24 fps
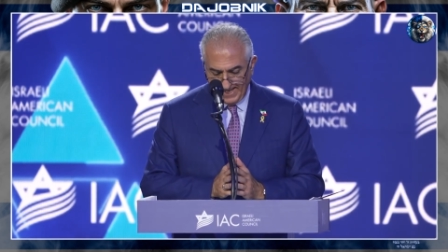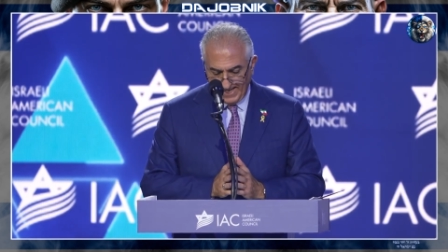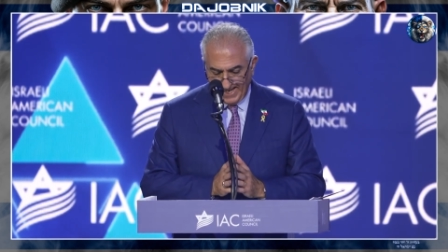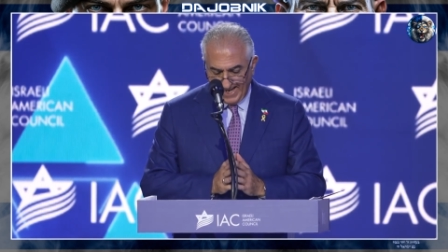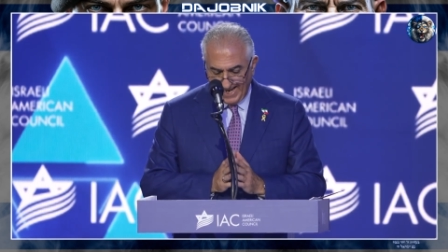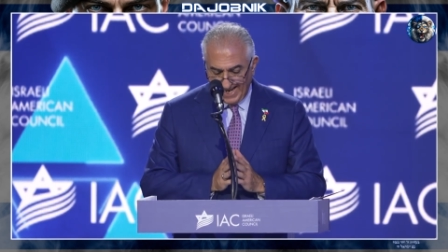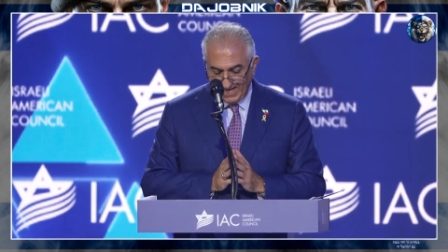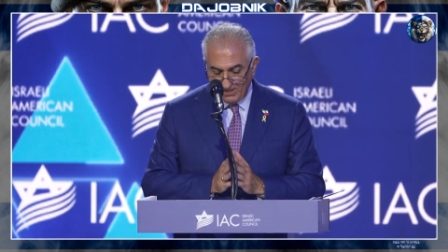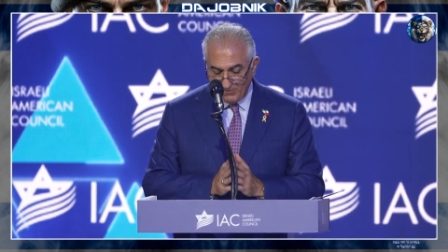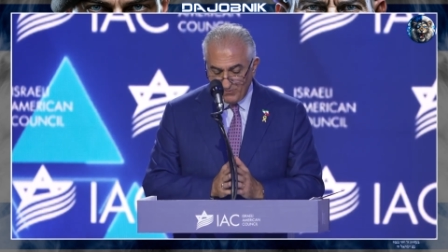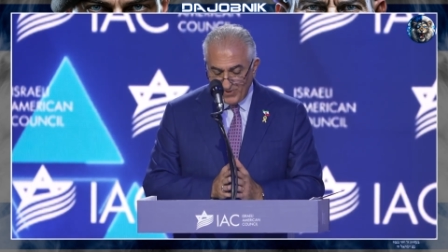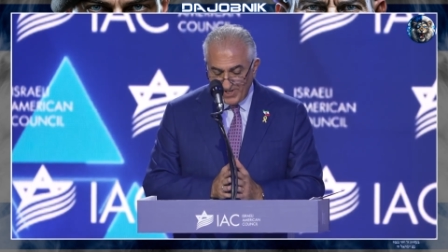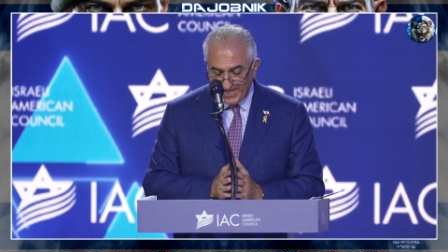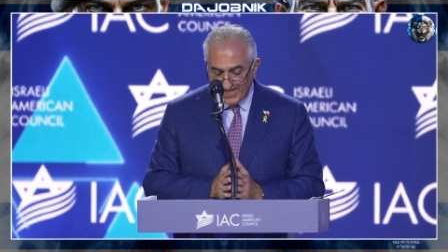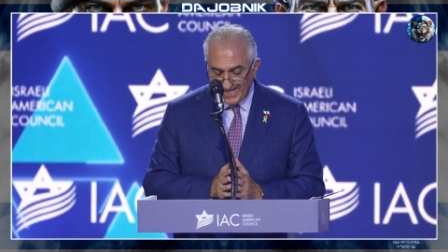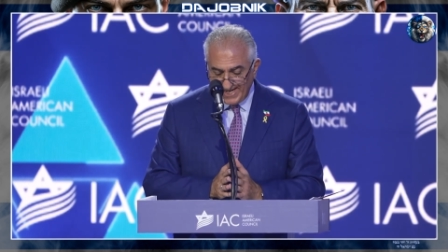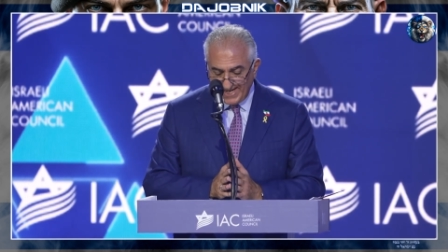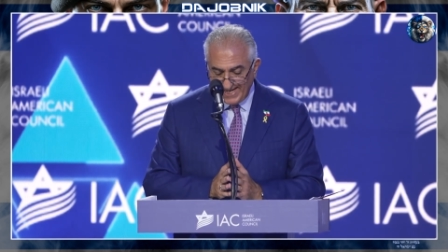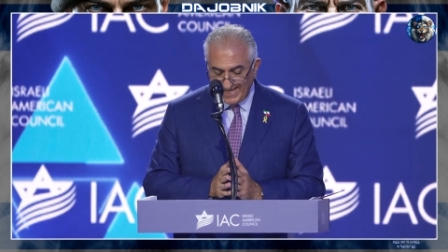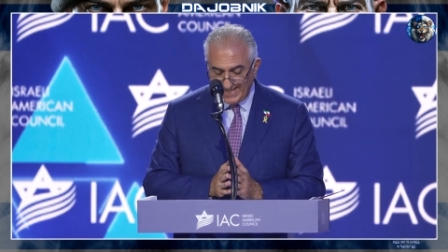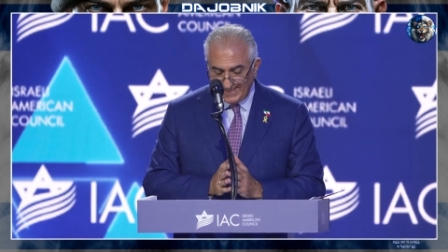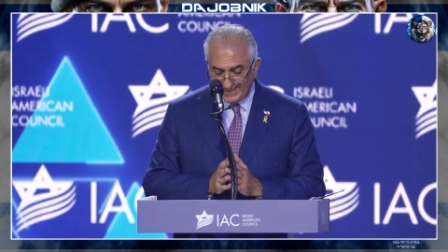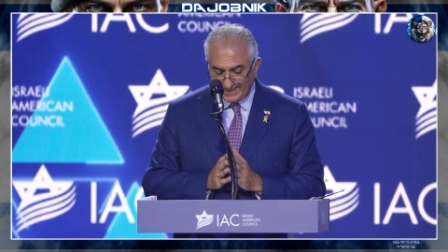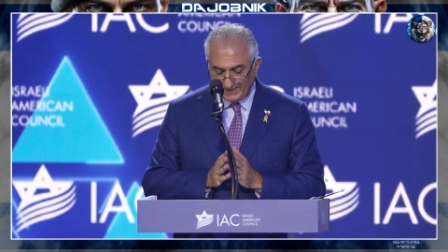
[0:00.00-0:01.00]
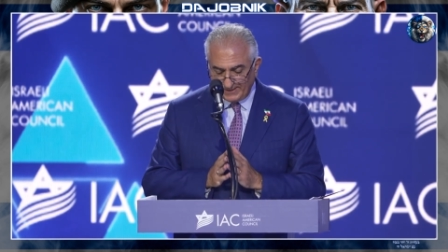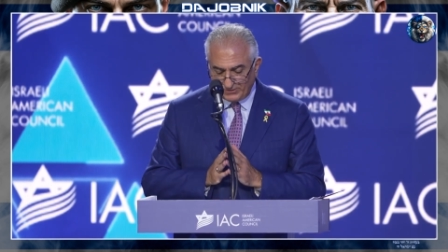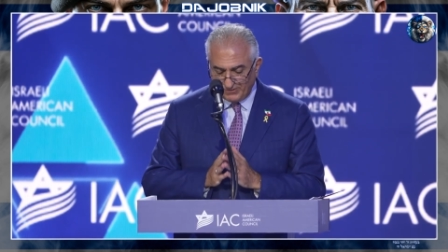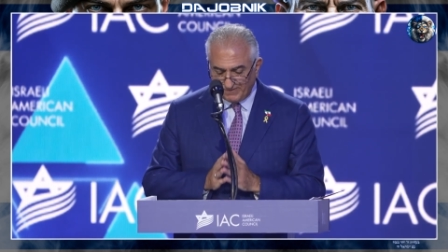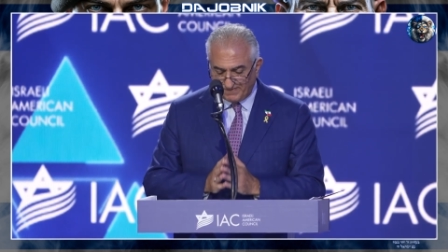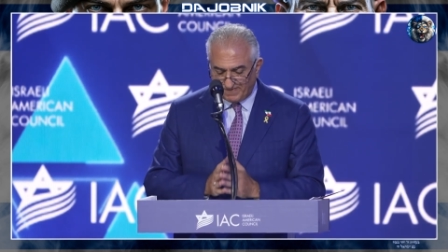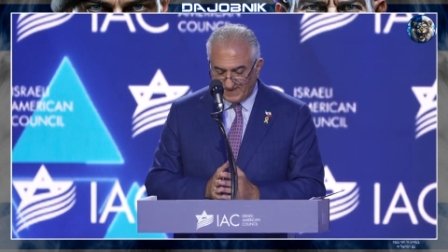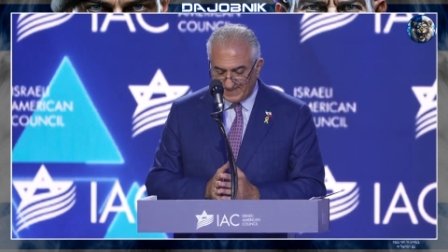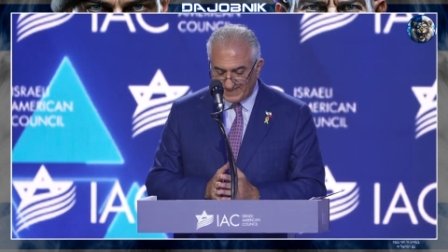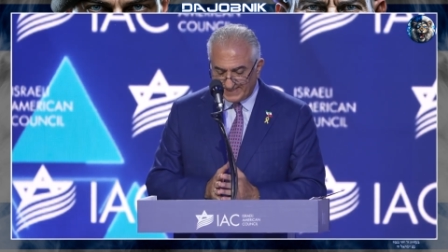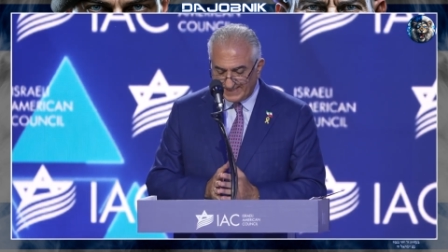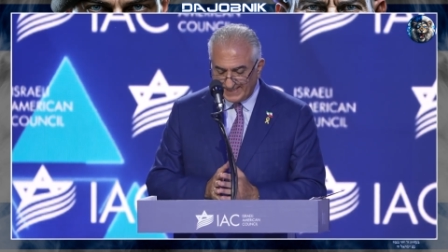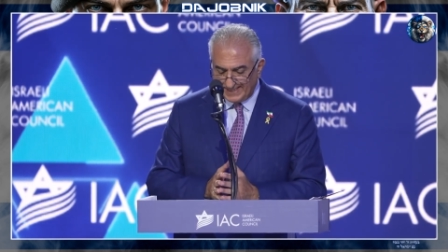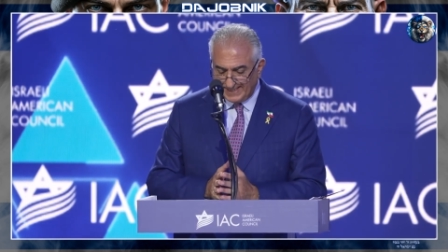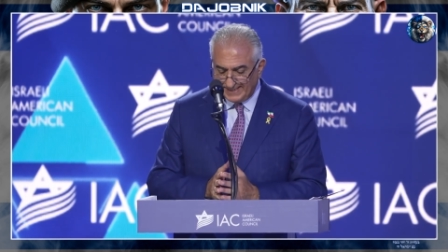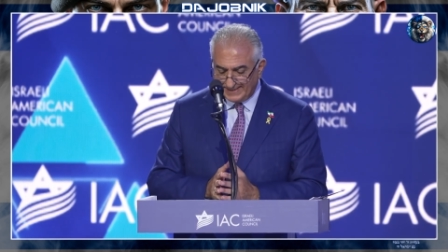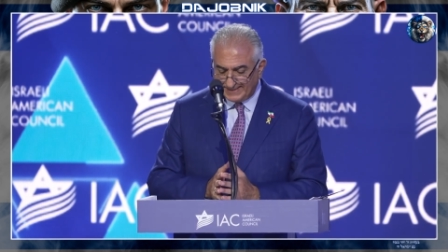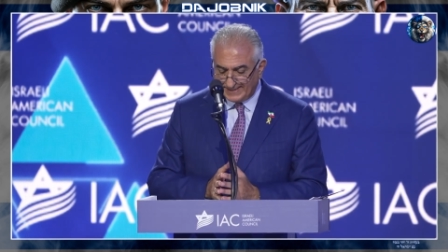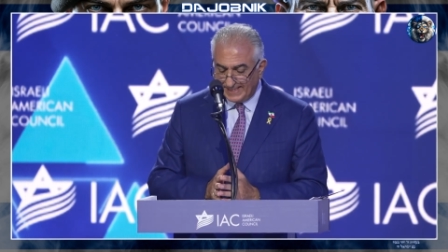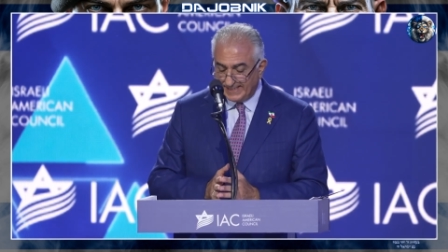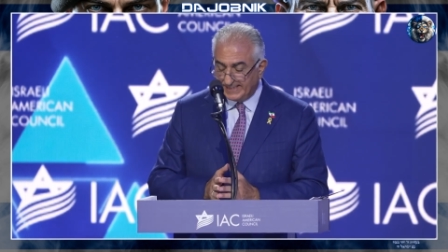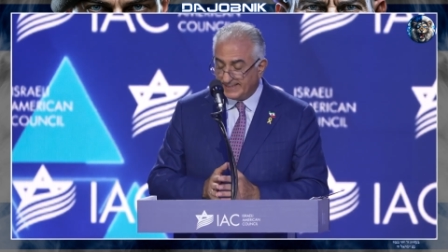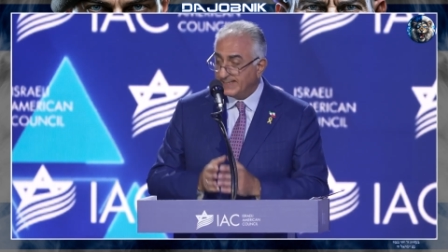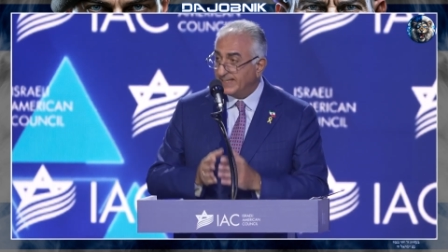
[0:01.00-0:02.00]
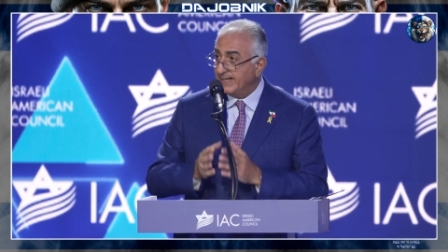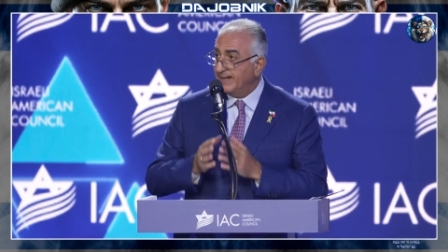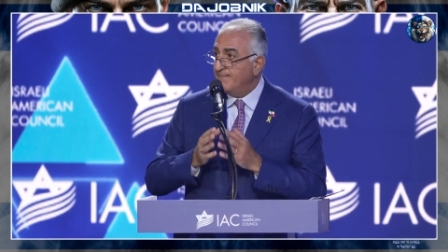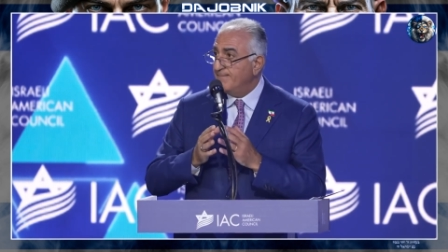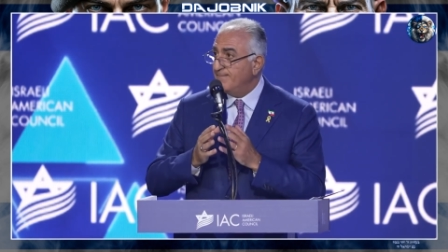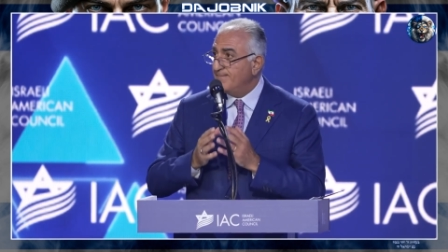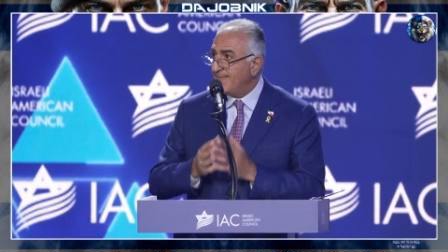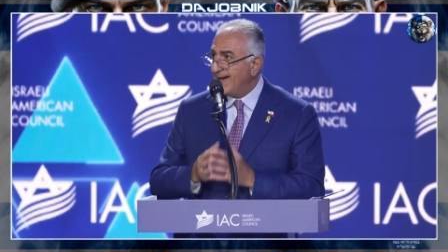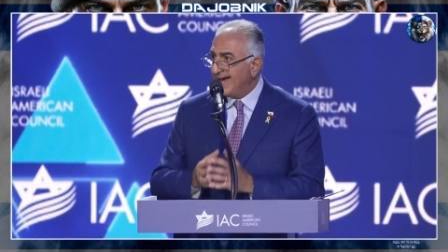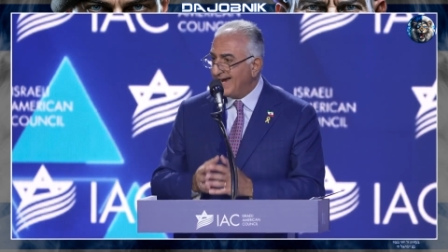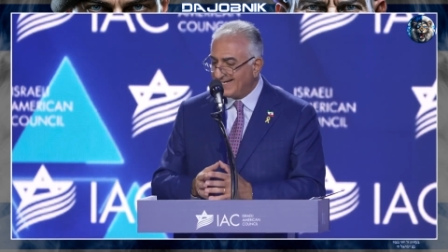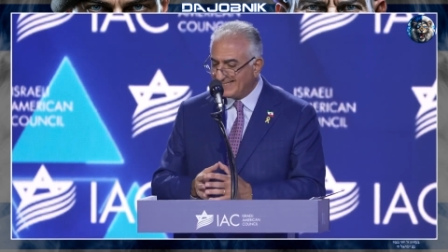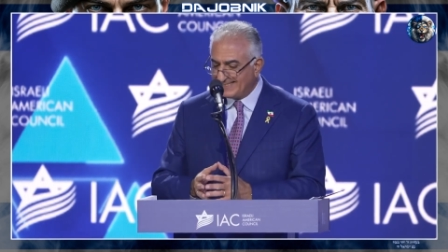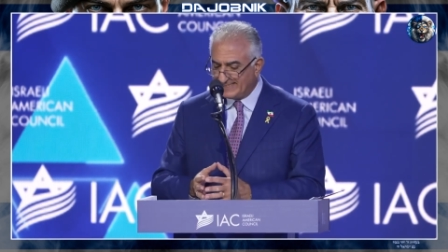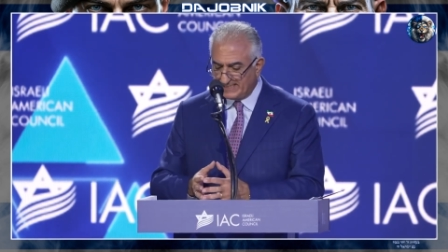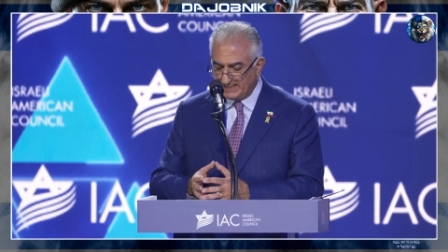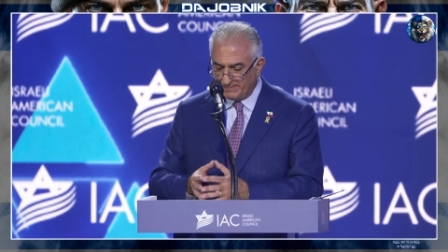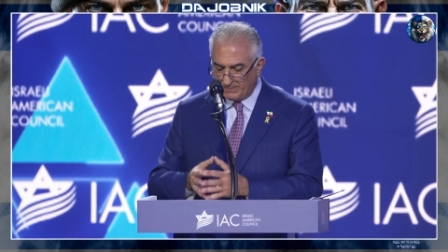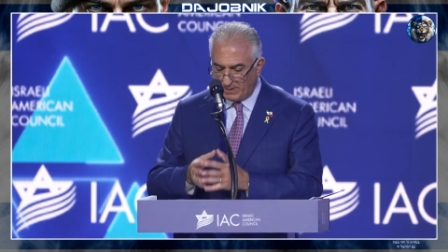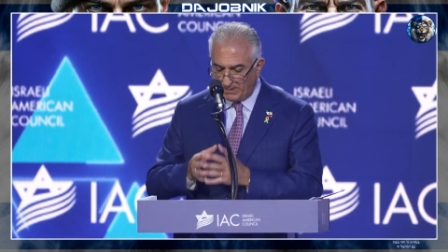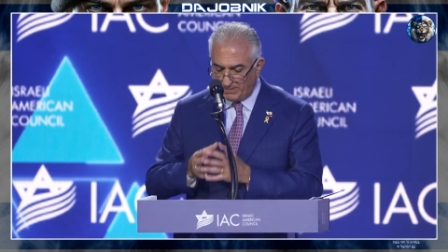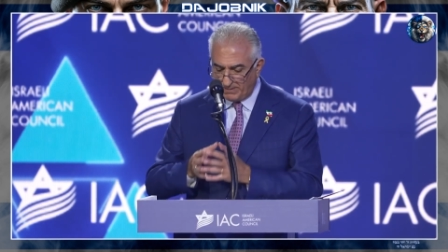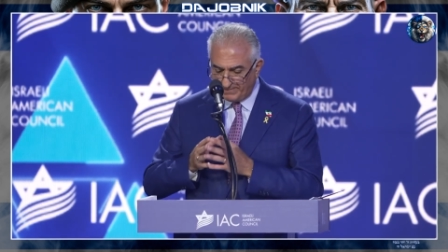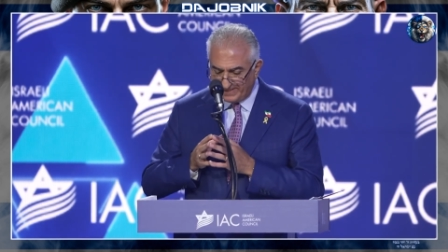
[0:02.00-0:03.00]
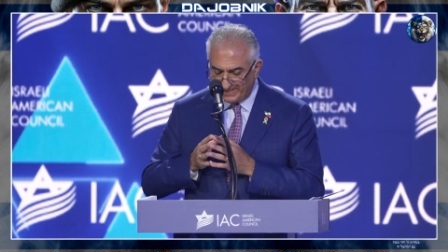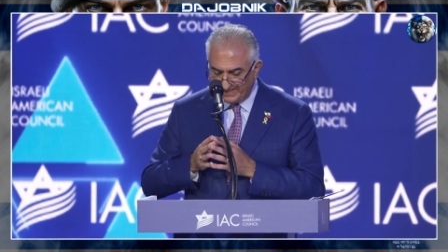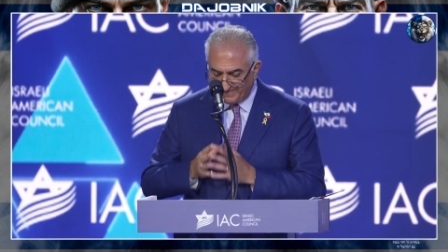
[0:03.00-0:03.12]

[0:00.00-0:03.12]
And we need to facilitate maximum